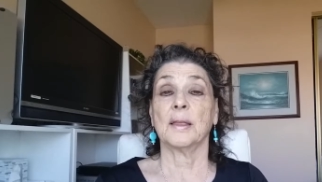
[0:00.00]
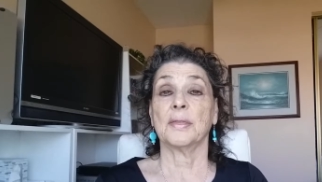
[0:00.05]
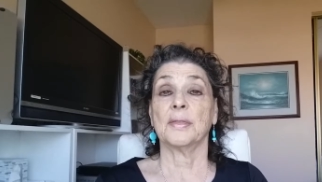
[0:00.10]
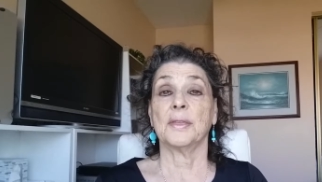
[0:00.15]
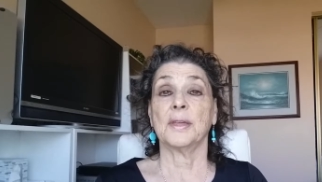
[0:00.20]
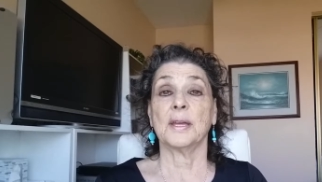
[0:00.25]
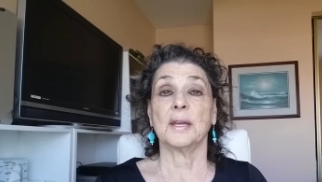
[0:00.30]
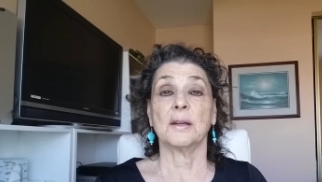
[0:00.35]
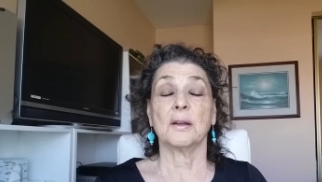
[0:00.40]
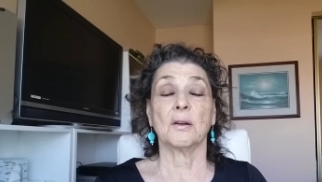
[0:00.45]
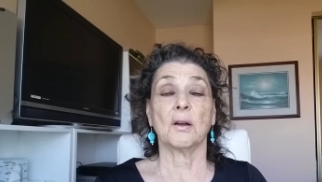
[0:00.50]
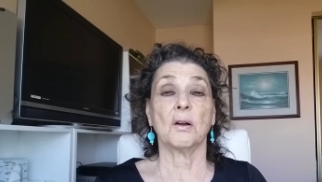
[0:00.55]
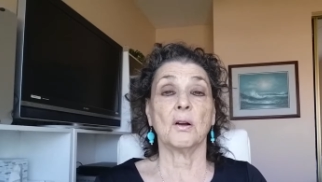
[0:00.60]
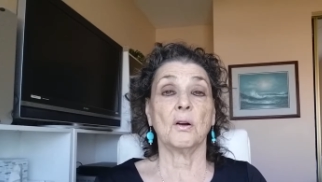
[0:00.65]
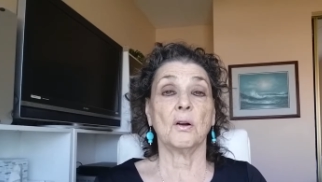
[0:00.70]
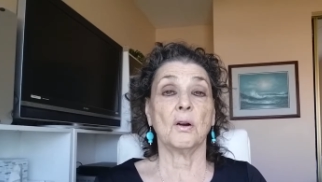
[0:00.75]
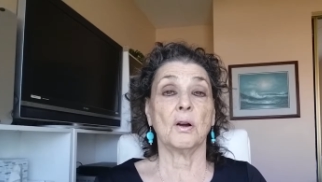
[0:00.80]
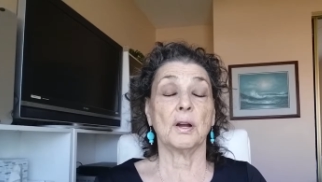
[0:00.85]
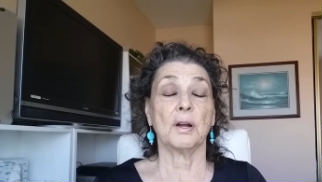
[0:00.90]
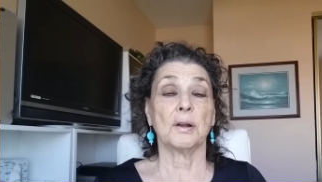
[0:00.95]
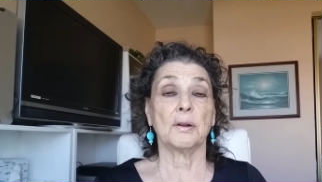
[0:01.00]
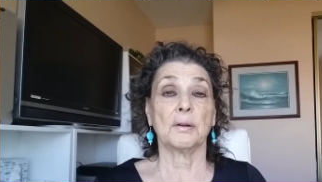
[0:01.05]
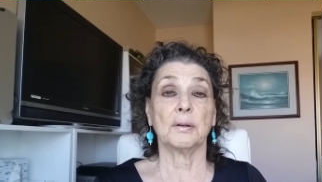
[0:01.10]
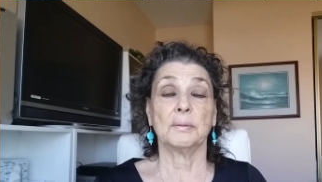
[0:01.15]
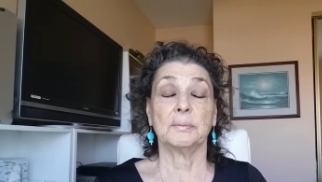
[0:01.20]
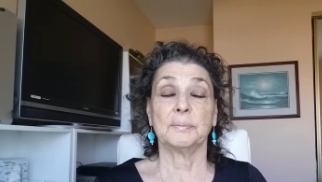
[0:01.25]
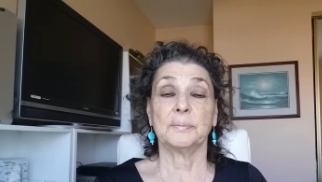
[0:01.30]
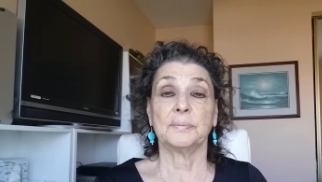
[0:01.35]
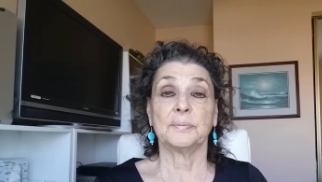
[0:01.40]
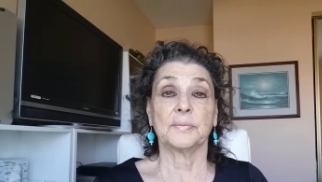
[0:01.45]
there are
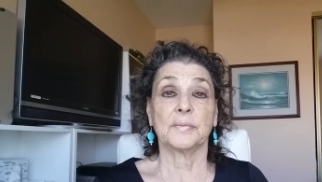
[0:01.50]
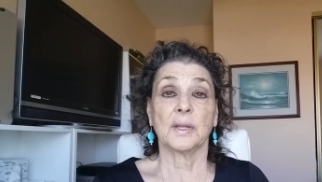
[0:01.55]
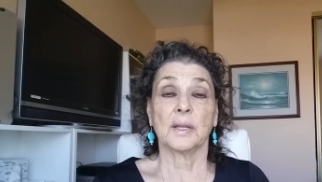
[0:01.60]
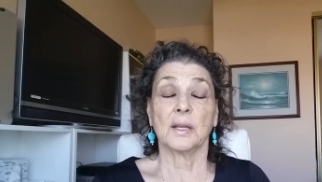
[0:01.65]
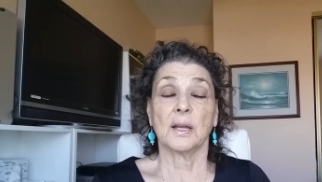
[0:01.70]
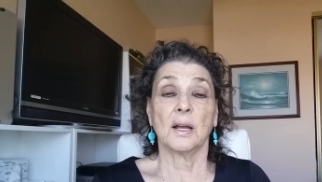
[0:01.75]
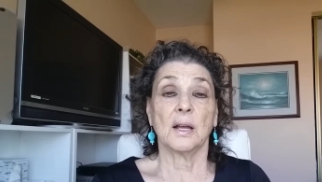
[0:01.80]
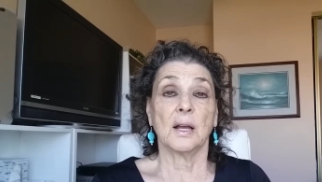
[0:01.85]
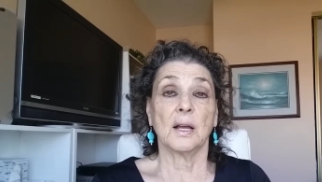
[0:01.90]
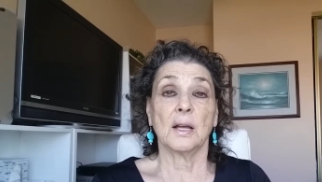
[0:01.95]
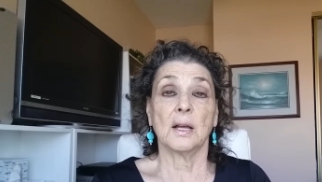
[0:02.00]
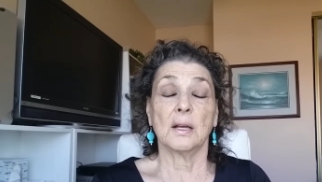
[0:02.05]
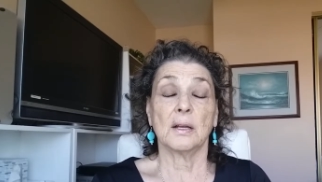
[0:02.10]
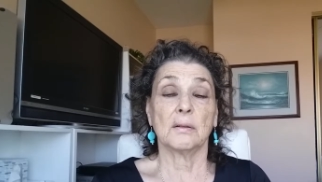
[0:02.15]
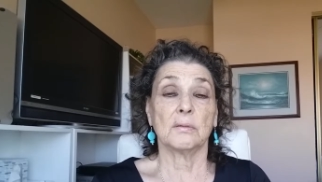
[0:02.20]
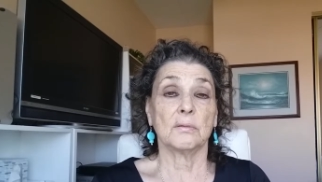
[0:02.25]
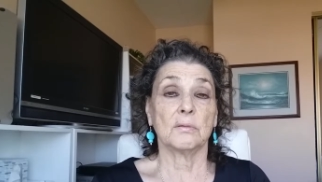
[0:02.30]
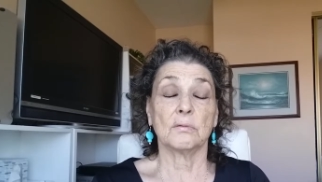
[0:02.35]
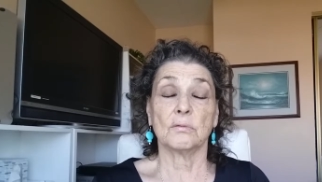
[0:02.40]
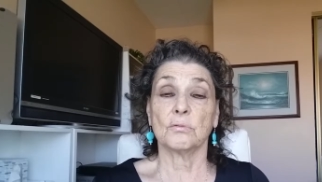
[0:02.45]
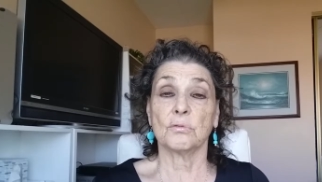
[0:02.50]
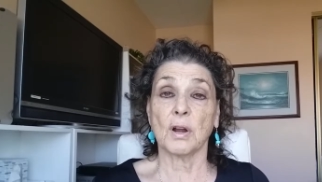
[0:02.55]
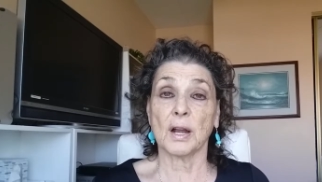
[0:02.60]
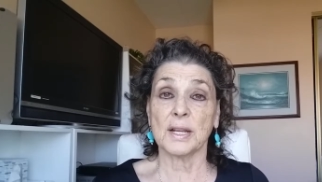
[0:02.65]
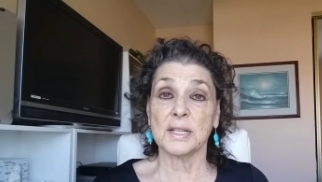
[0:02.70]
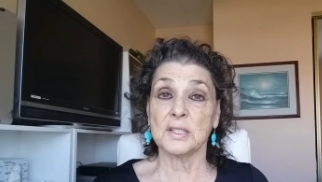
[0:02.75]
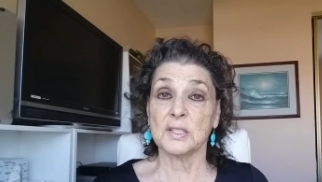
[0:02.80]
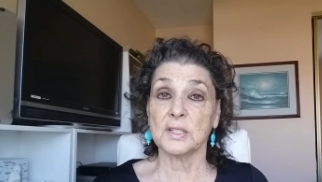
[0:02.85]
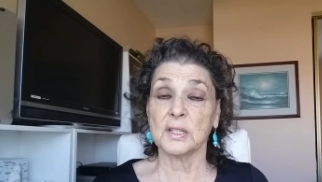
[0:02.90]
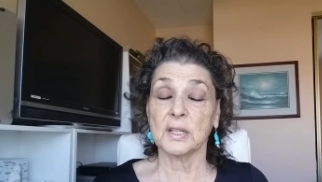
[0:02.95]
uh,
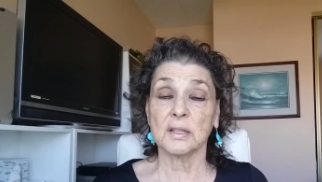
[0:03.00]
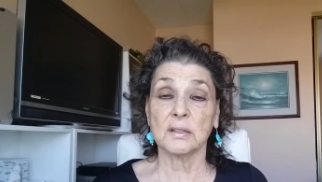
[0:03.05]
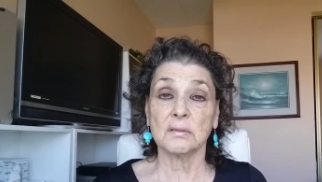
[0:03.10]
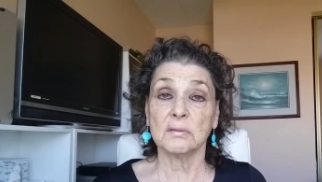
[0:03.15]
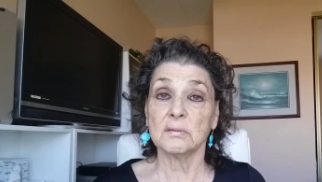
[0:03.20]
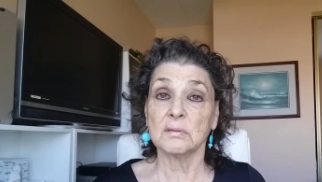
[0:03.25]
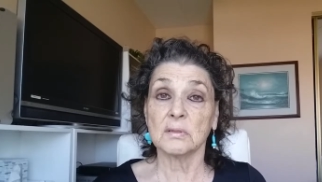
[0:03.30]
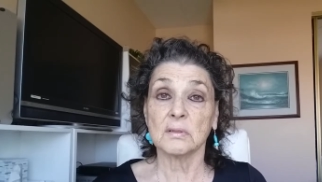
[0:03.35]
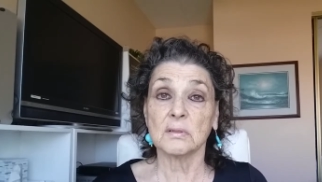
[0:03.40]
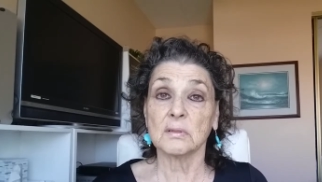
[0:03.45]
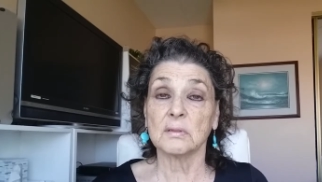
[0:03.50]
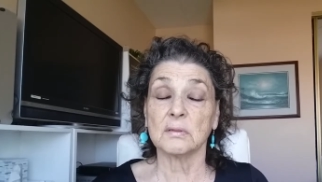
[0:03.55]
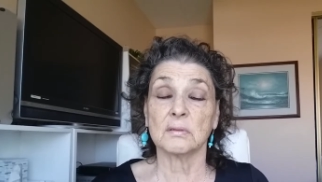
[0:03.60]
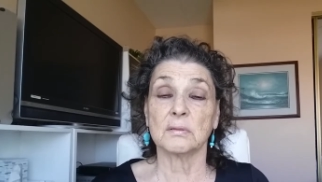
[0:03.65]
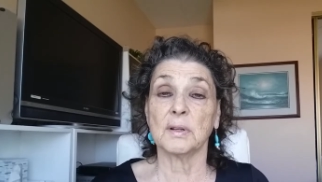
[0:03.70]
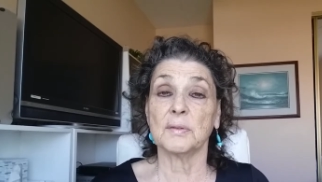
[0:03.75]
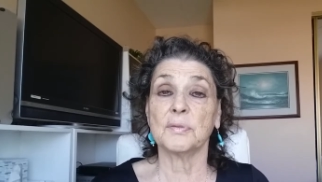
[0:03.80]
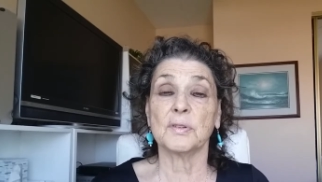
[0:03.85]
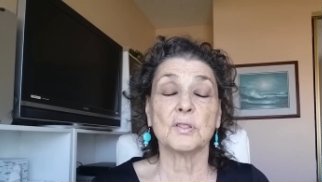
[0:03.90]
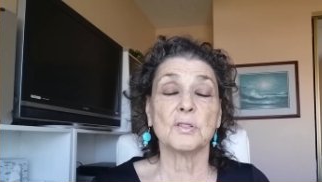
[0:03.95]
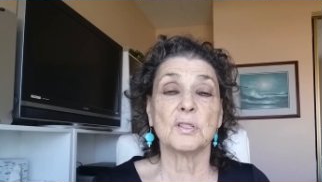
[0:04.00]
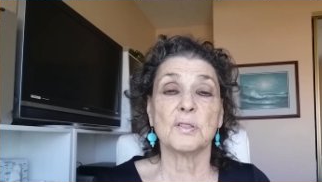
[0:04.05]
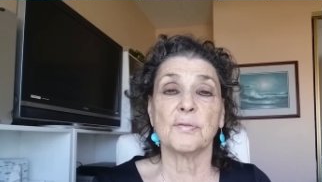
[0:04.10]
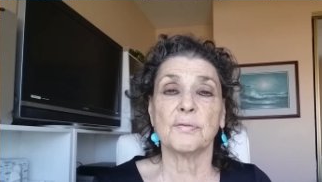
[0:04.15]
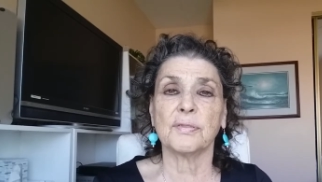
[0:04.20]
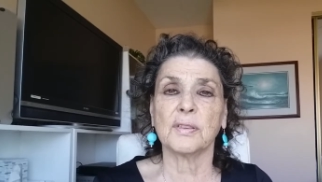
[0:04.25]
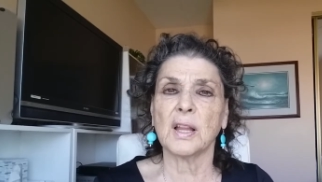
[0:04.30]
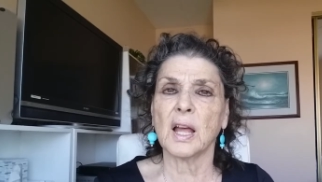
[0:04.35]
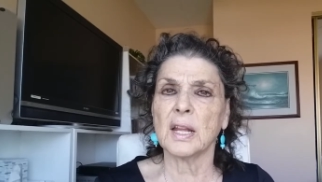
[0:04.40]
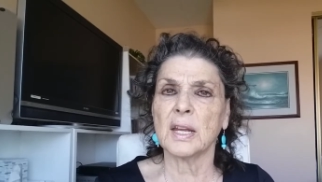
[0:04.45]
rising rivers
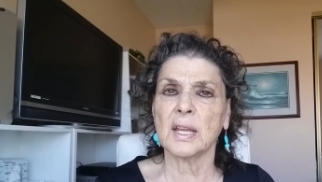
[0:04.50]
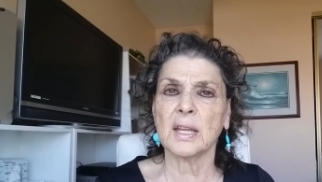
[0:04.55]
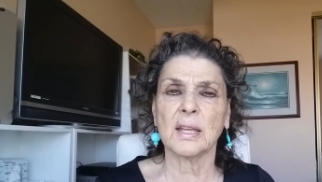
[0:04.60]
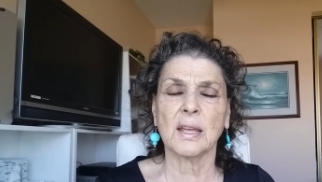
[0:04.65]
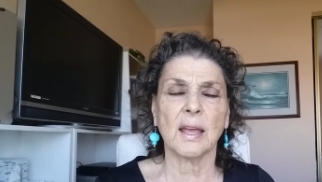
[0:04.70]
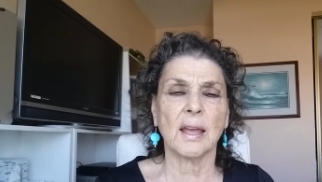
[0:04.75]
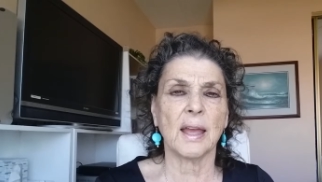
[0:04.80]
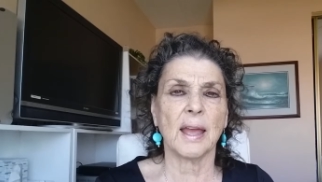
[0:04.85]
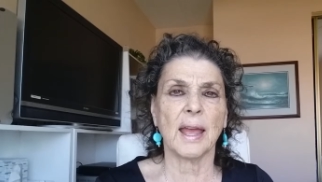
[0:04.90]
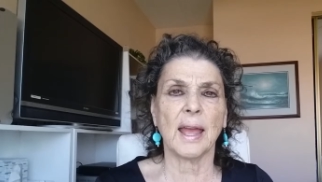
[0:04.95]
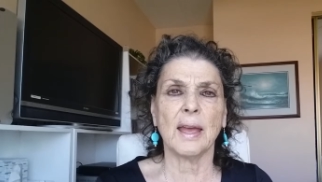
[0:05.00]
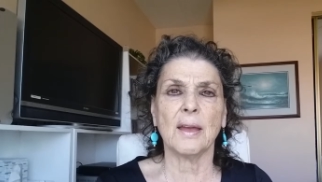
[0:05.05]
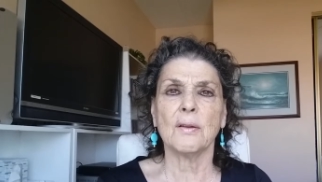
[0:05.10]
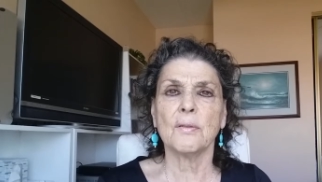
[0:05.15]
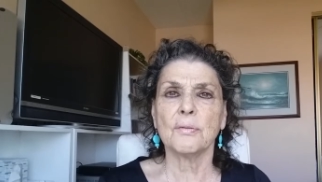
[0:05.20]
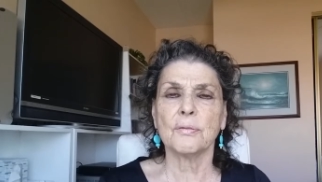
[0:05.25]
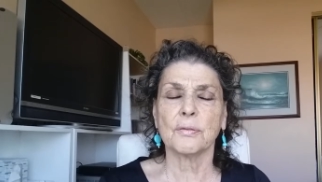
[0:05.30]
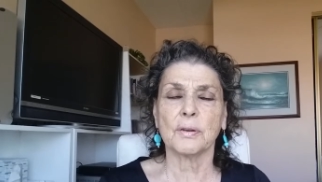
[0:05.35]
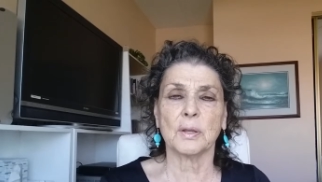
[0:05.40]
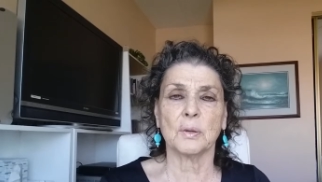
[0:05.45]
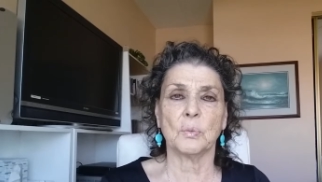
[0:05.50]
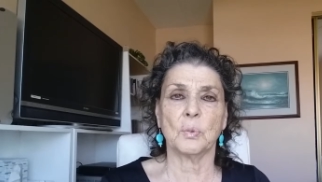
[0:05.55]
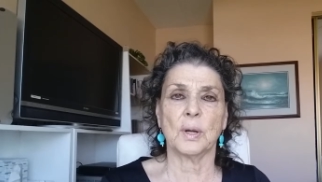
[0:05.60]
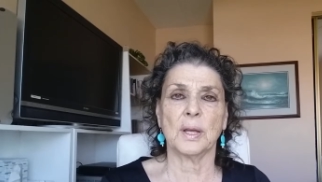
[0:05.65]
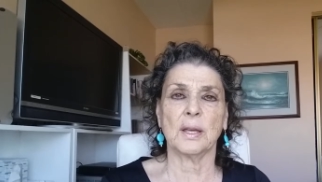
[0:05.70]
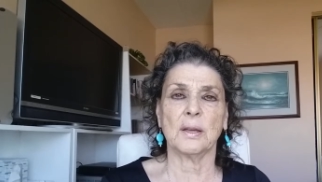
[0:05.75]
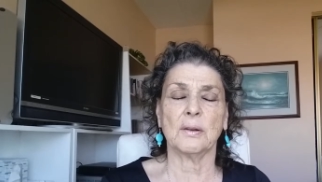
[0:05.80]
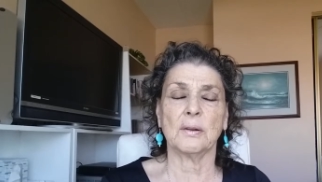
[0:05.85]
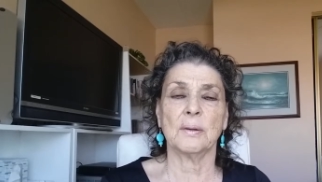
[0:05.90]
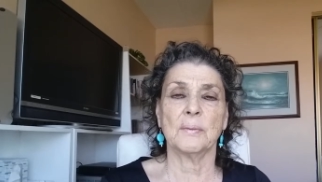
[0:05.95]
flooding
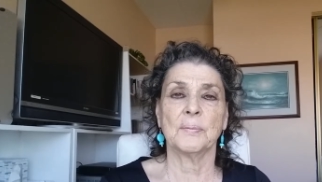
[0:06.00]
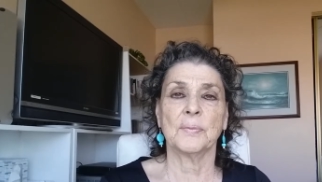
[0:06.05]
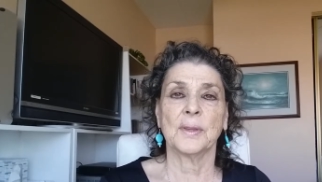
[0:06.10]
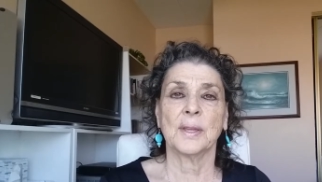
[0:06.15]
everywhere.